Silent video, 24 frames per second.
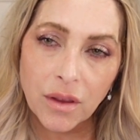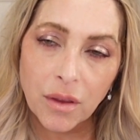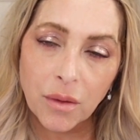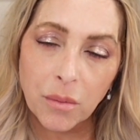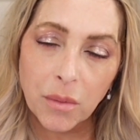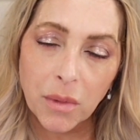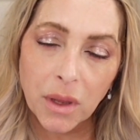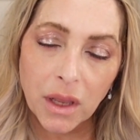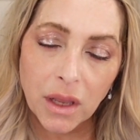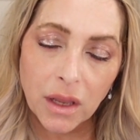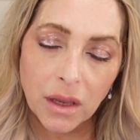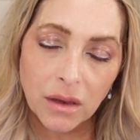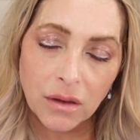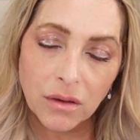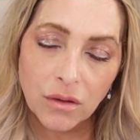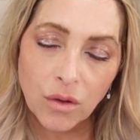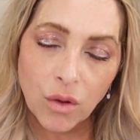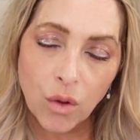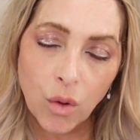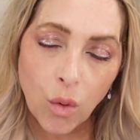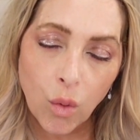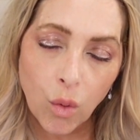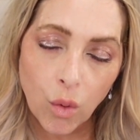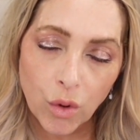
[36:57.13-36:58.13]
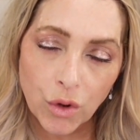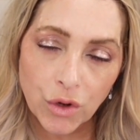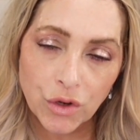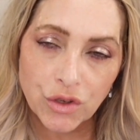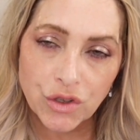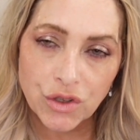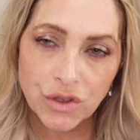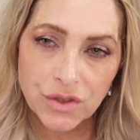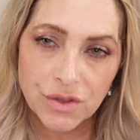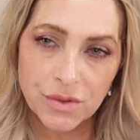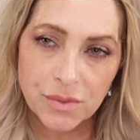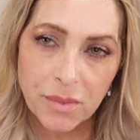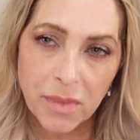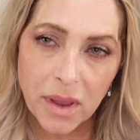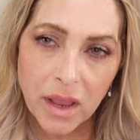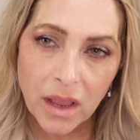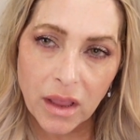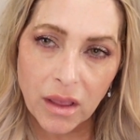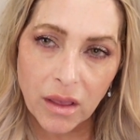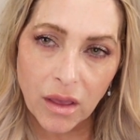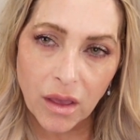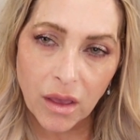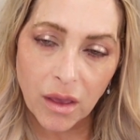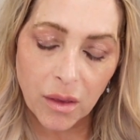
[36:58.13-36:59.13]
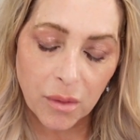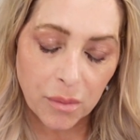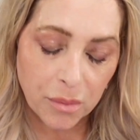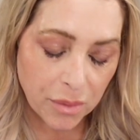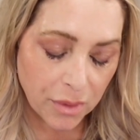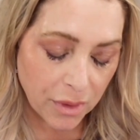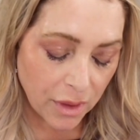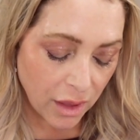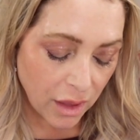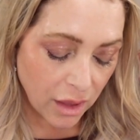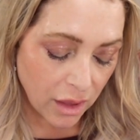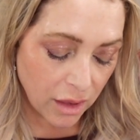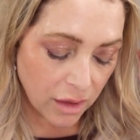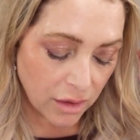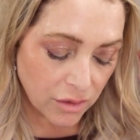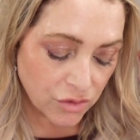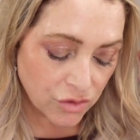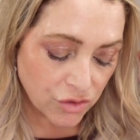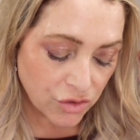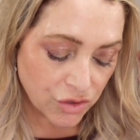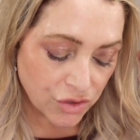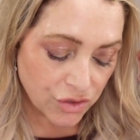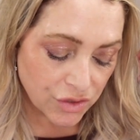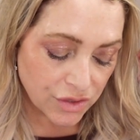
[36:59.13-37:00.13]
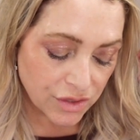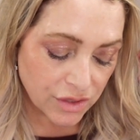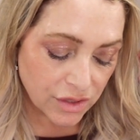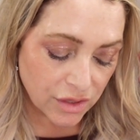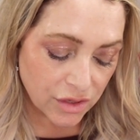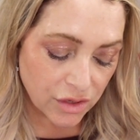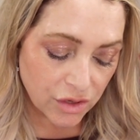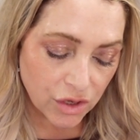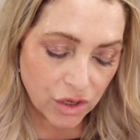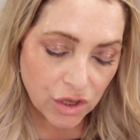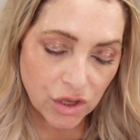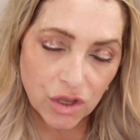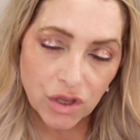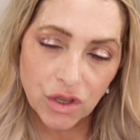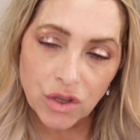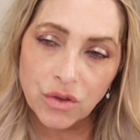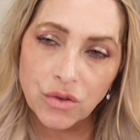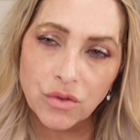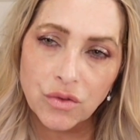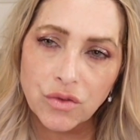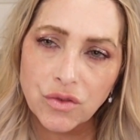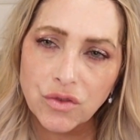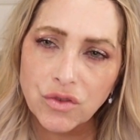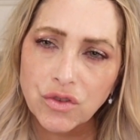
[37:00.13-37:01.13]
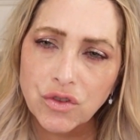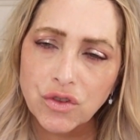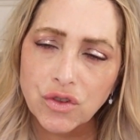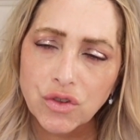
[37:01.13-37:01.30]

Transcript: I mean, gorgeous makeup and just a huge